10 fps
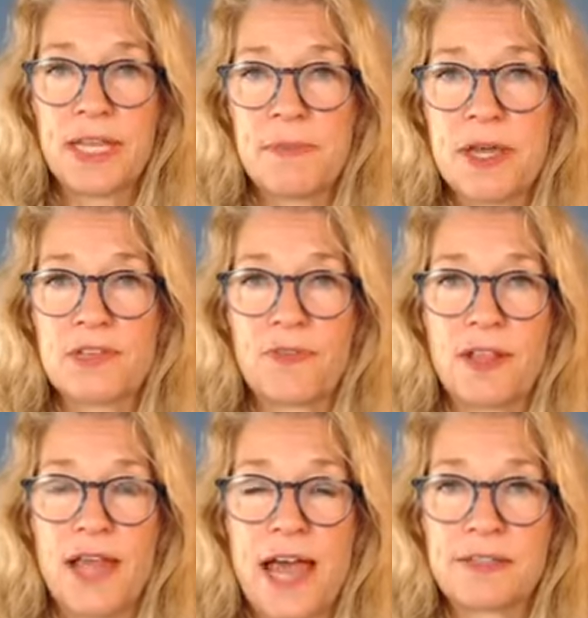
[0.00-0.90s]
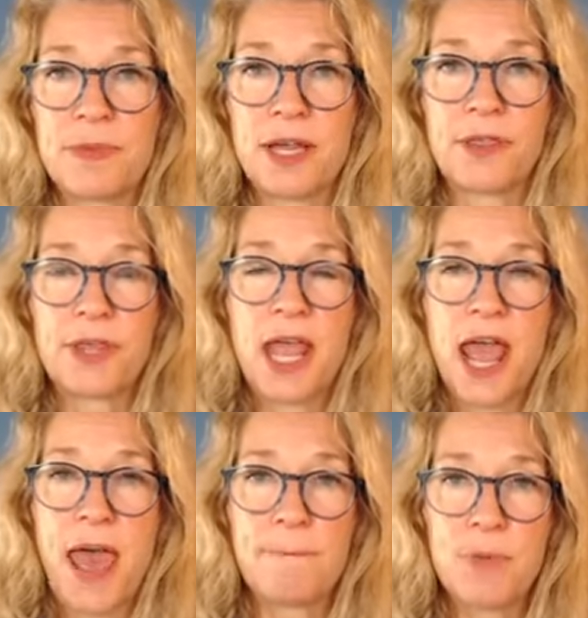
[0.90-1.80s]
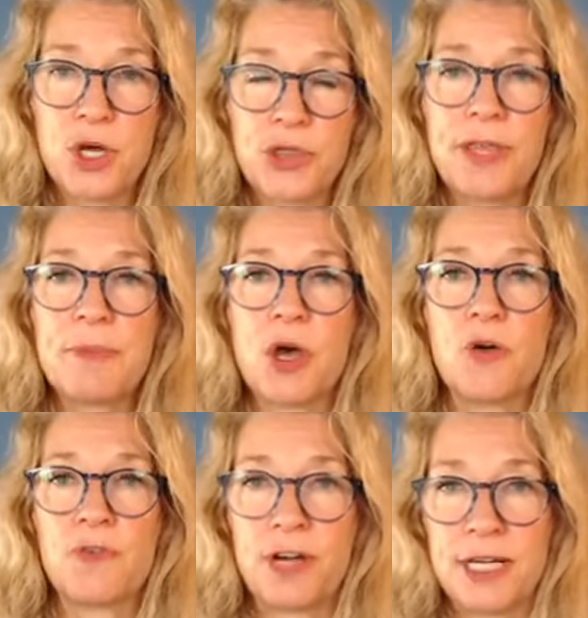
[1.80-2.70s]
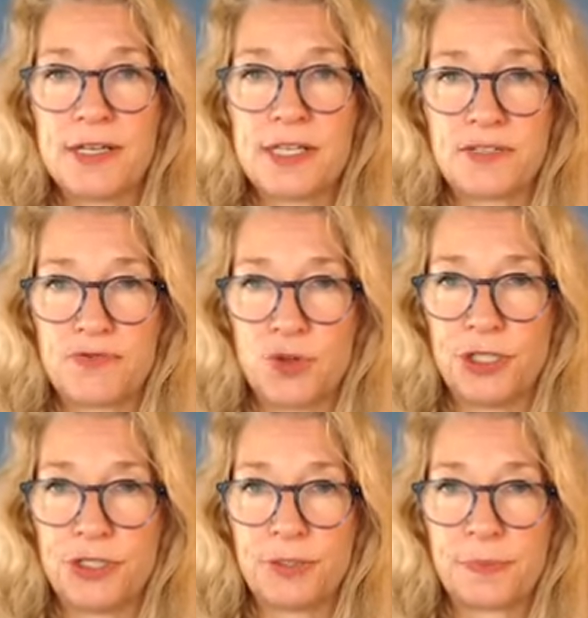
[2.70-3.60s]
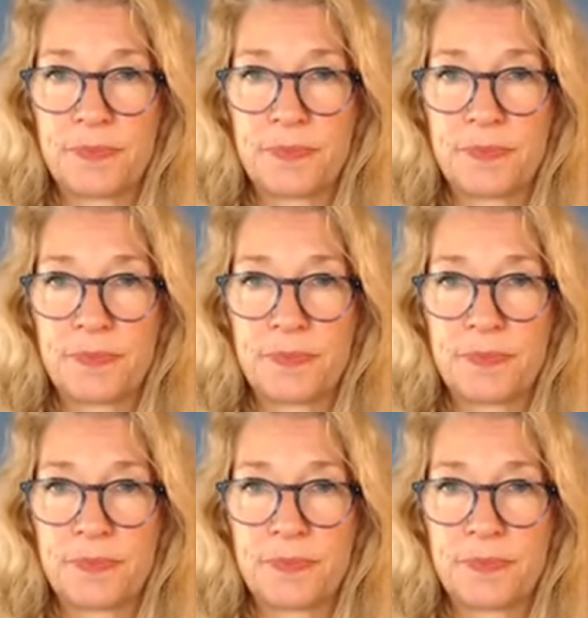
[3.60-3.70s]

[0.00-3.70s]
emails for the last month, and put them over into this folder.